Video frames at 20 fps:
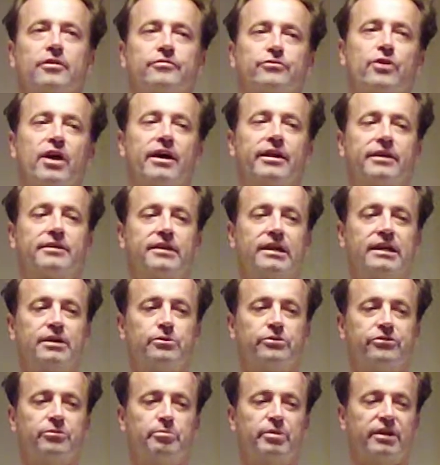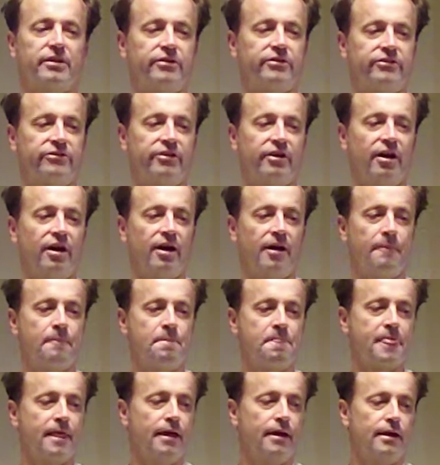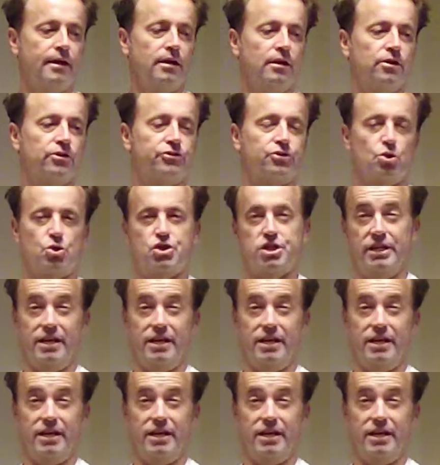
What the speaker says: Radek, that he was a bit socially